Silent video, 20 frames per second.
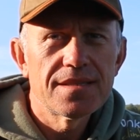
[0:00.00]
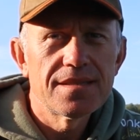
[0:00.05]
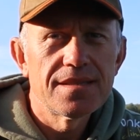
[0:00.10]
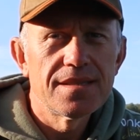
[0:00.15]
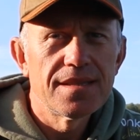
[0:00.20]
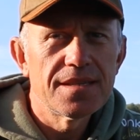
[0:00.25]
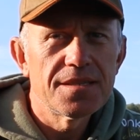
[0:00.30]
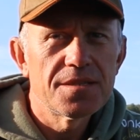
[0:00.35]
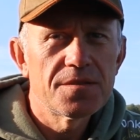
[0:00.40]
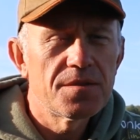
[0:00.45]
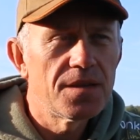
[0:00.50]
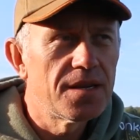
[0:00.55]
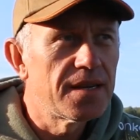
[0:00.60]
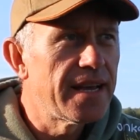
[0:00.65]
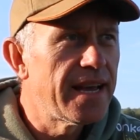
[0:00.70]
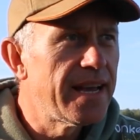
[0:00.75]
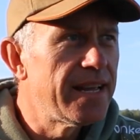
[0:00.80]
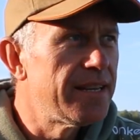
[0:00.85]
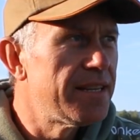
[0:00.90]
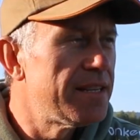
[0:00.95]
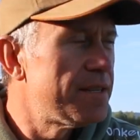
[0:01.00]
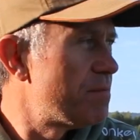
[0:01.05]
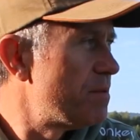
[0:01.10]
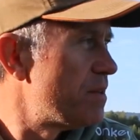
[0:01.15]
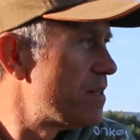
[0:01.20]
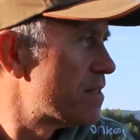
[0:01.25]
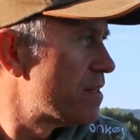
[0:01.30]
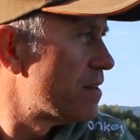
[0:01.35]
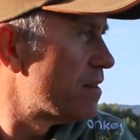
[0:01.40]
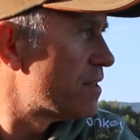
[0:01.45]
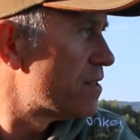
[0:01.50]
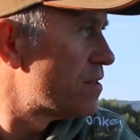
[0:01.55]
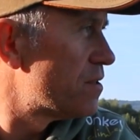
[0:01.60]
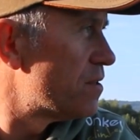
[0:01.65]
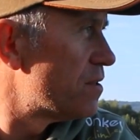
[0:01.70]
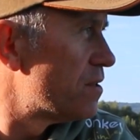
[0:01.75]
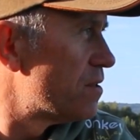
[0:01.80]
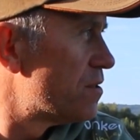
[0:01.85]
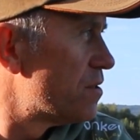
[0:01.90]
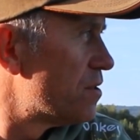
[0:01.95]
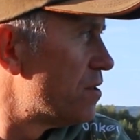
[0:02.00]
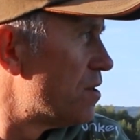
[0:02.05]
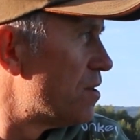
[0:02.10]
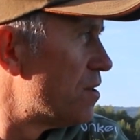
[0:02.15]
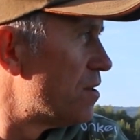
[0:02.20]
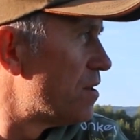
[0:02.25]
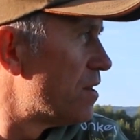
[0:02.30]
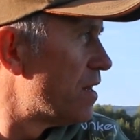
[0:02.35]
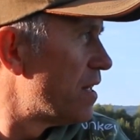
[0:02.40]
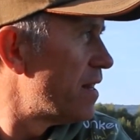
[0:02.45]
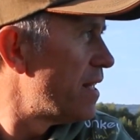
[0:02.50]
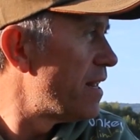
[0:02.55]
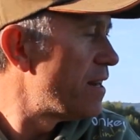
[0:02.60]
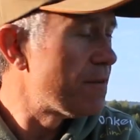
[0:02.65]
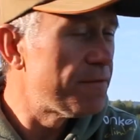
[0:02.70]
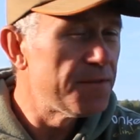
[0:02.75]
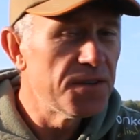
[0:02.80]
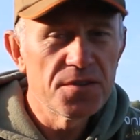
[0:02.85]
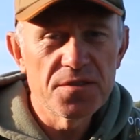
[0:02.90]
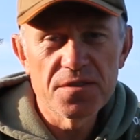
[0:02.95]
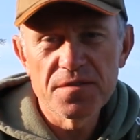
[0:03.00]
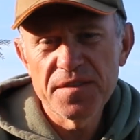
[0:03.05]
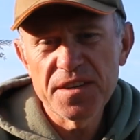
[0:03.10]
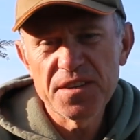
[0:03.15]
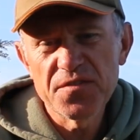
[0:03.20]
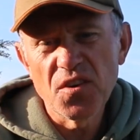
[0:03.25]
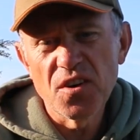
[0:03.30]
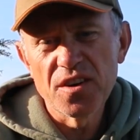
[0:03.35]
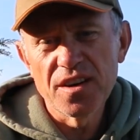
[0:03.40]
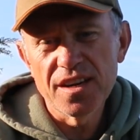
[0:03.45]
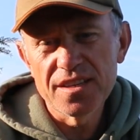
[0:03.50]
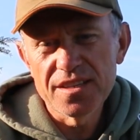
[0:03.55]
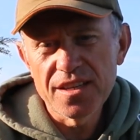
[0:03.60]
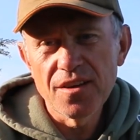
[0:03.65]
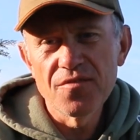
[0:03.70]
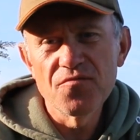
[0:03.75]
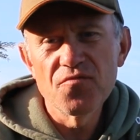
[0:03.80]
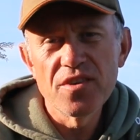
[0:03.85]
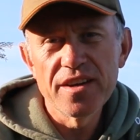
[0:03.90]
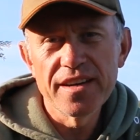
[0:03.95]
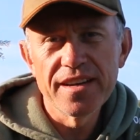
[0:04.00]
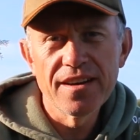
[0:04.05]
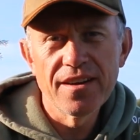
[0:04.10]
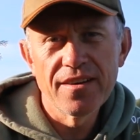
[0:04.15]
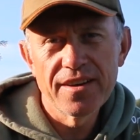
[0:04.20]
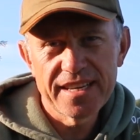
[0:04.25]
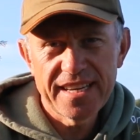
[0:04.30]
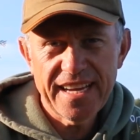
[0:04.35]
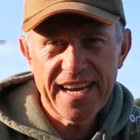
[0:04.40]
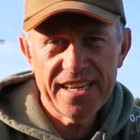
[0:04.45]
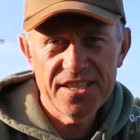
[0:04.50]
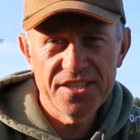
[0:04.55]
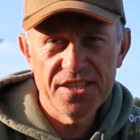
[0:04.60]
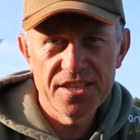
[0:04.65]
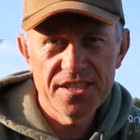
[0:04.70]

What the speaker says: That's again, it's been something to learn. And then I've used the fish finder. I don't really like gadgets,